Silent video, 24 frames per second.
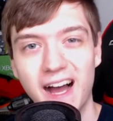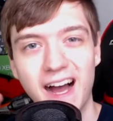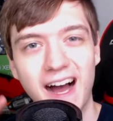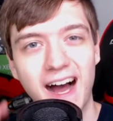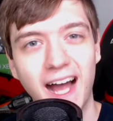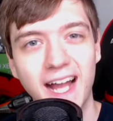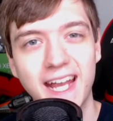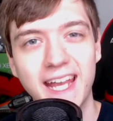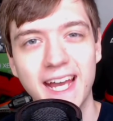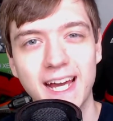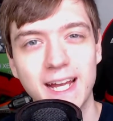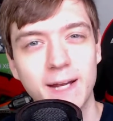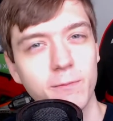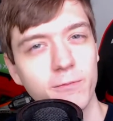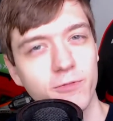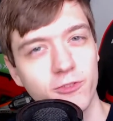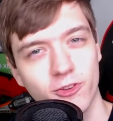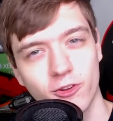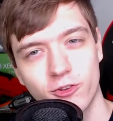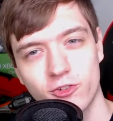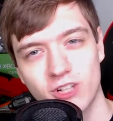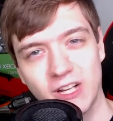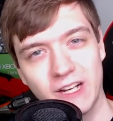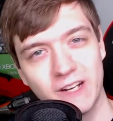Again, I'm
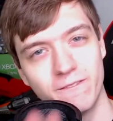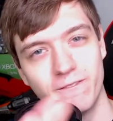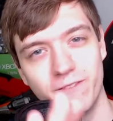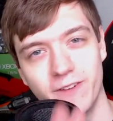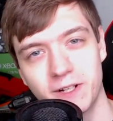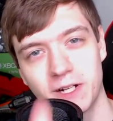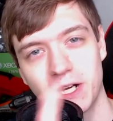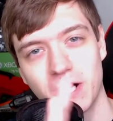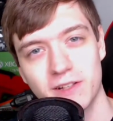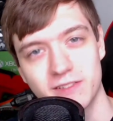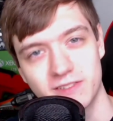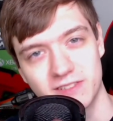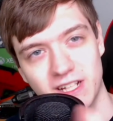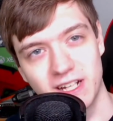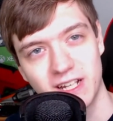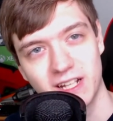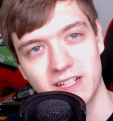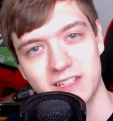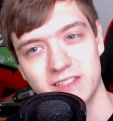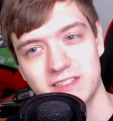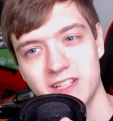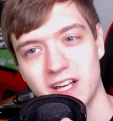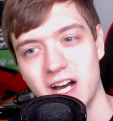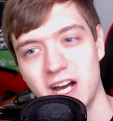still trying to figure out
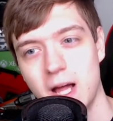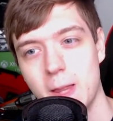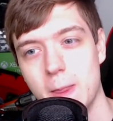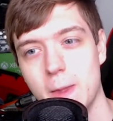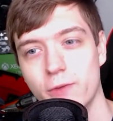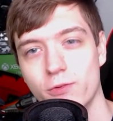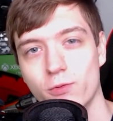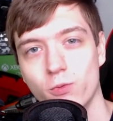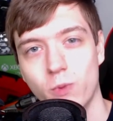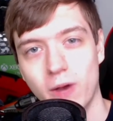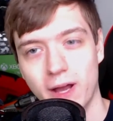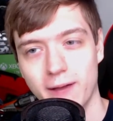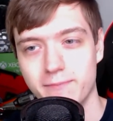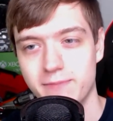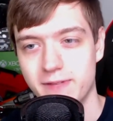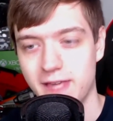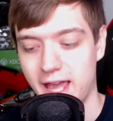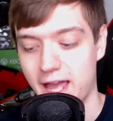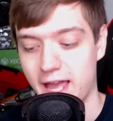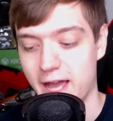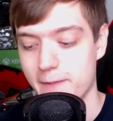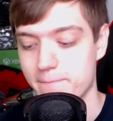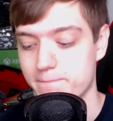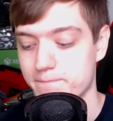settings on this
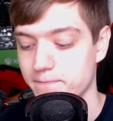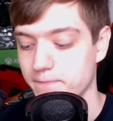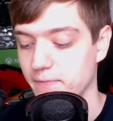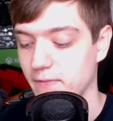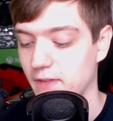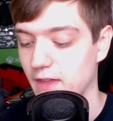webcam,